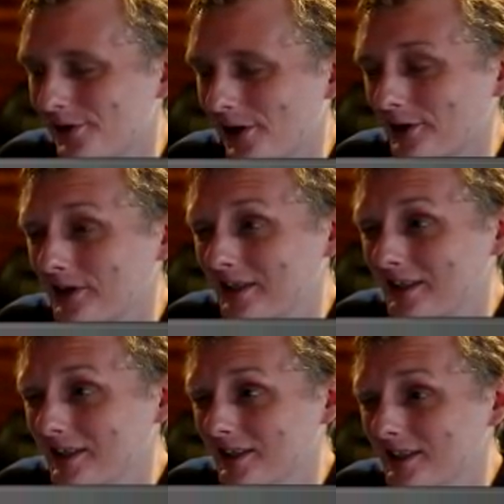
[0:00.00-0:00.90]
I could
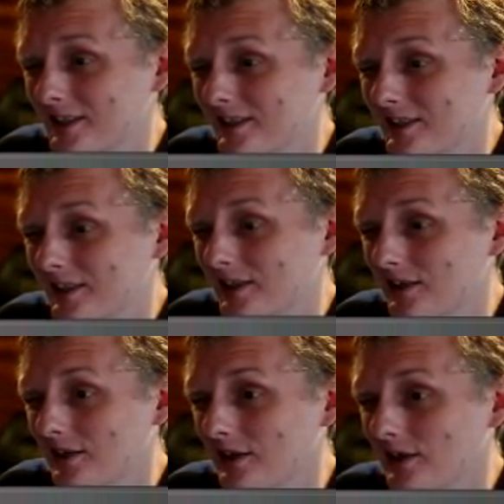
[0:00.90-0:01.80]
get
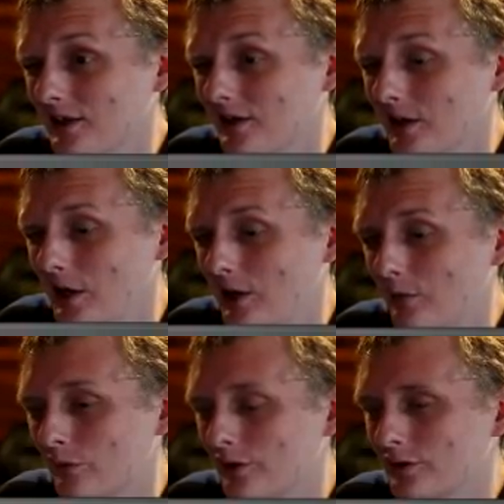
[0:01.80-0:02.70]

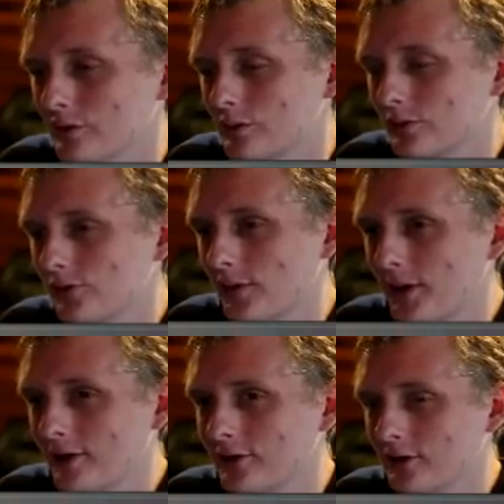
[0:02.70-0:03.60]
Frightener. Of course, if I
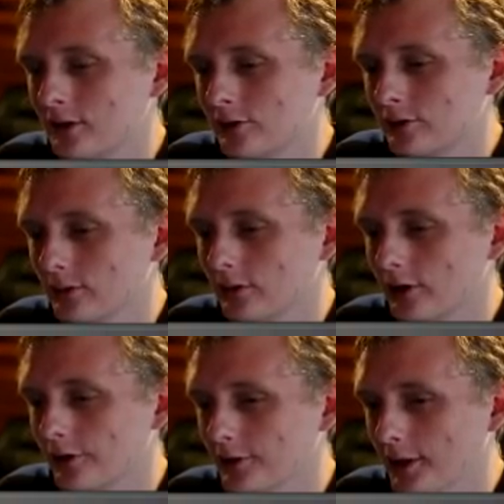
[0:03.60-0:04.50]
pass here, he has to go a
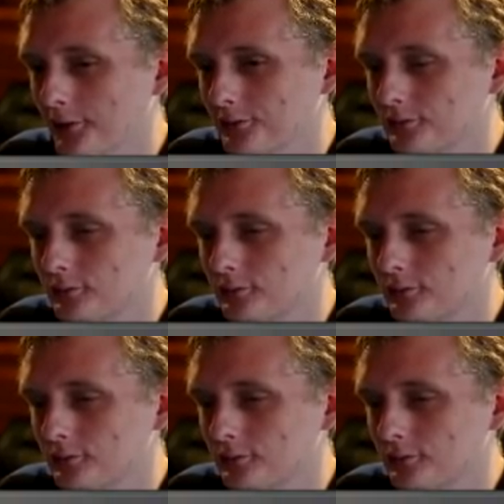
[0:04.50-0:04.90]
card down.